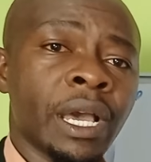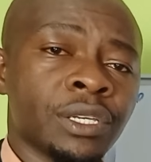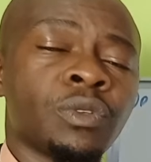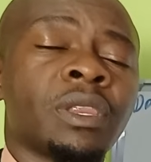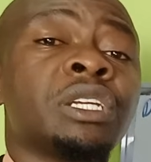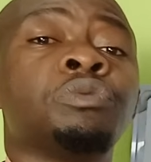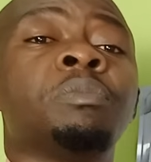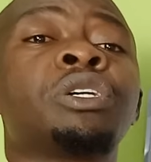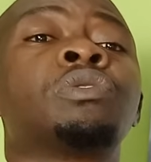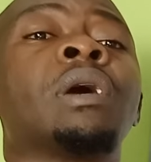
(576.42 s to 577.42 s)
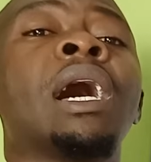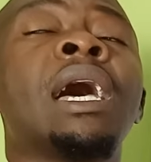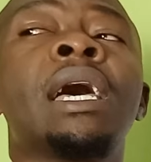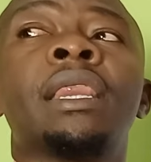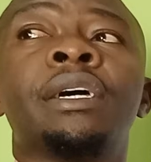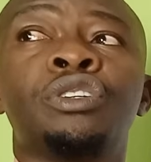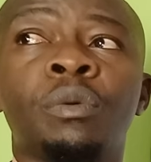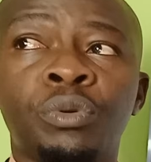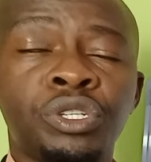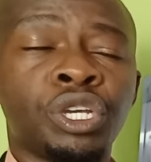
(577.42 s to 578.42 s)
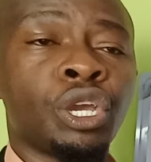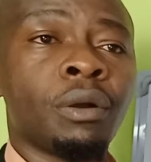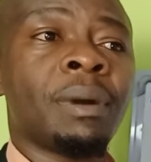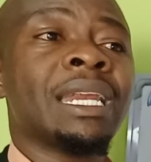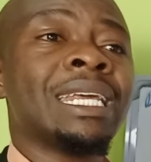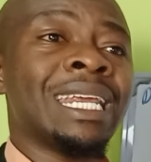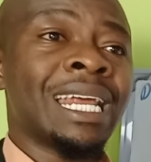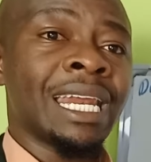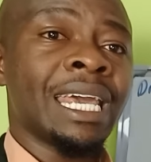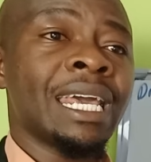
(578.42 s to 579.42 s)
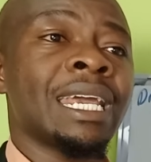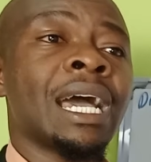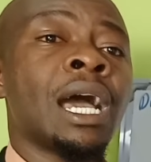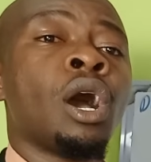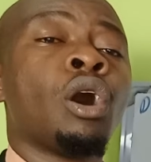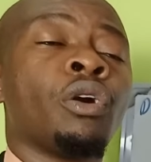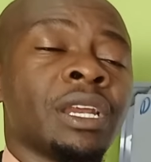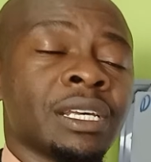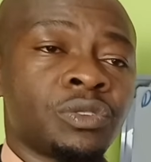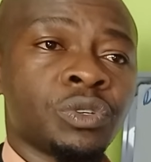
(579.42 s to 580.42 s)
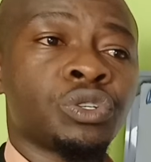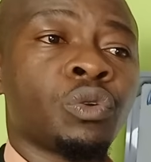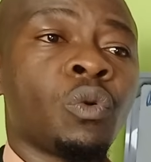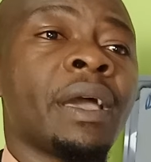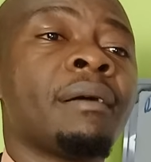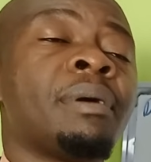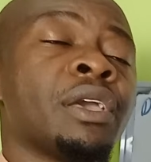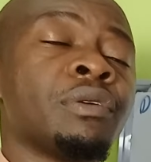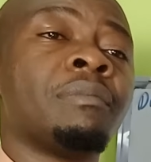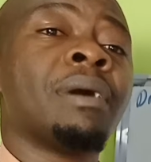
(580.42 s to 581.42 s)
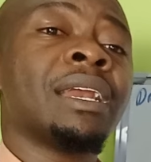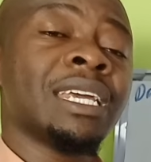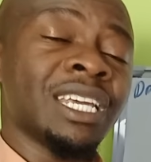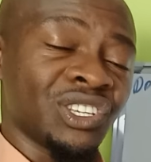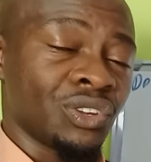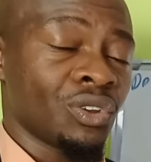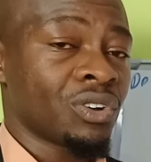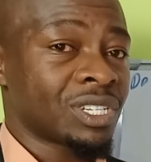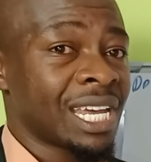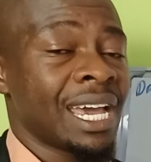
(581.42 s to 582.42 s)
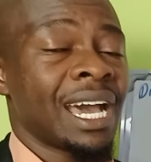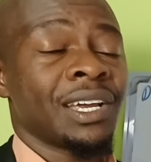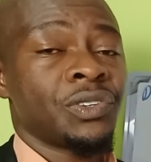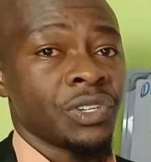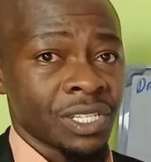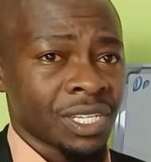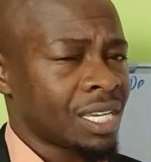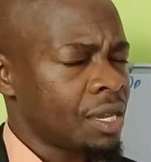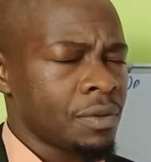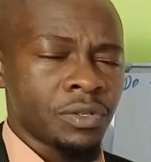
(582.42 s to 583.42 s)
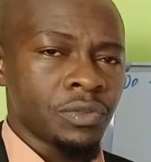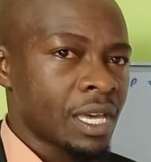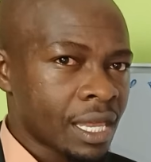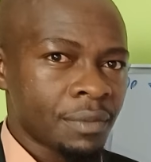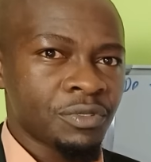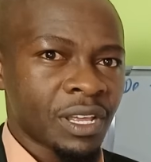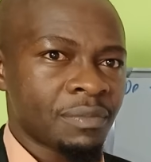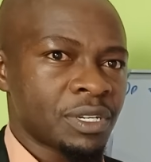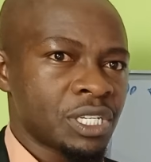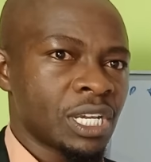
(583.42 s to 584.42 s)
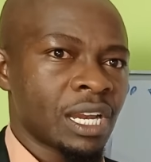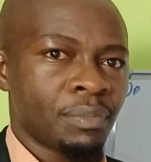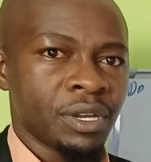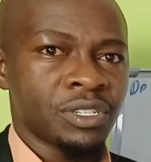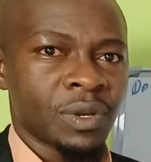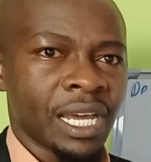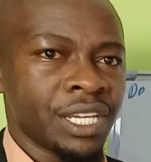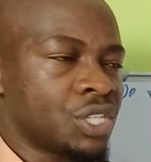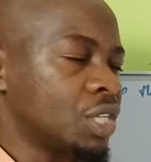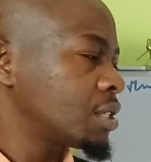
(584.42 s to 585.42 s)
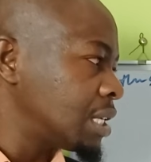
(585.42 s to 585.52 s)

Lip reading: so that you make sure that you're putting your money in an area or in a situation whereby your money is not at risk. Are we together up to that particular point, Wananchi?